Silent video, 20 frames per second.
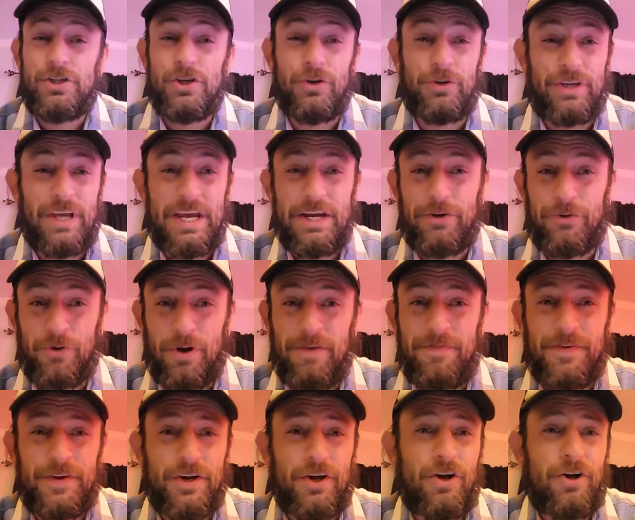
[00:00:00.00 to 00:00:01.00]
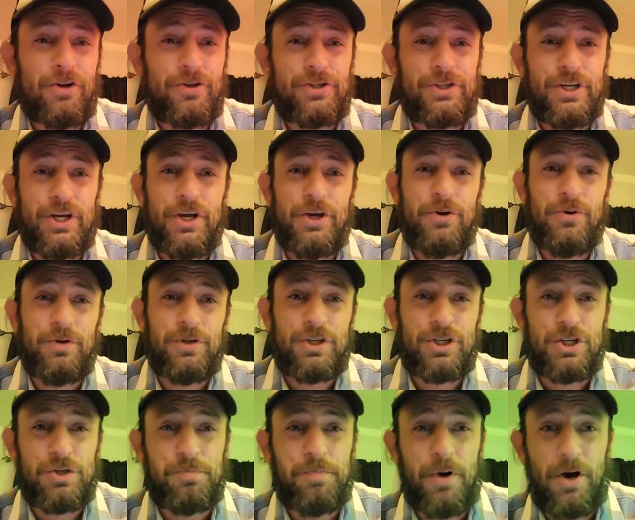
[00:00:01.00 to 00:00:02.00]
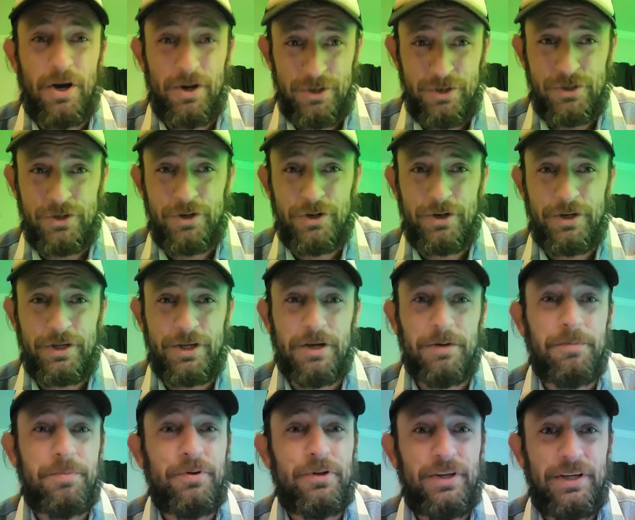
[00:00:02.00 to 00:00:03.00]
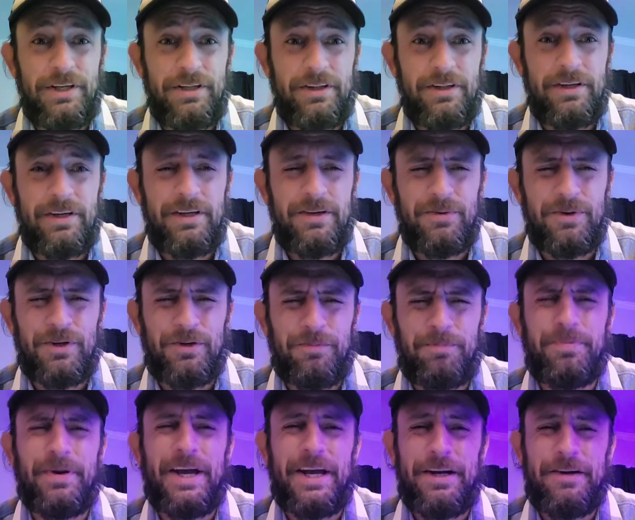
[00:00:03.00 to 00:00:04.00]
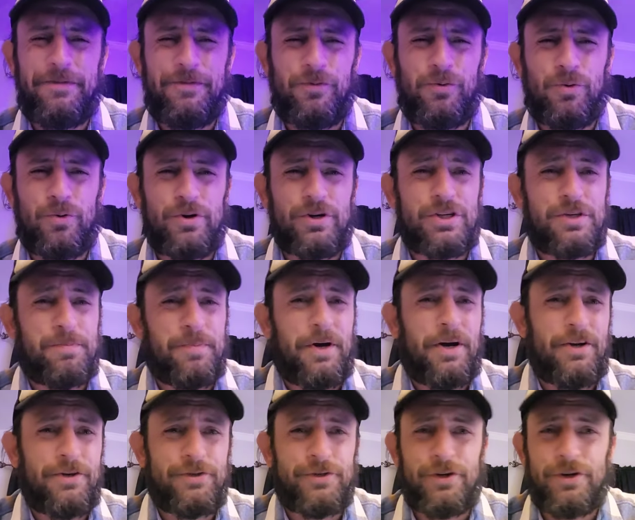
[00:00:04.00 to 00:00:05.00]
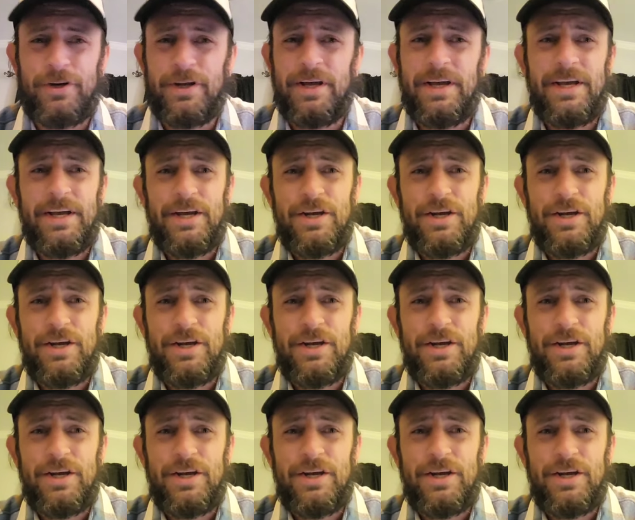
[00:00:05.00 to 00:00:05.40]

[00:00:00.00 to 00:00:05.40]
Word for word: So King Griffin also sponsored completely, well, paid for, sponsored,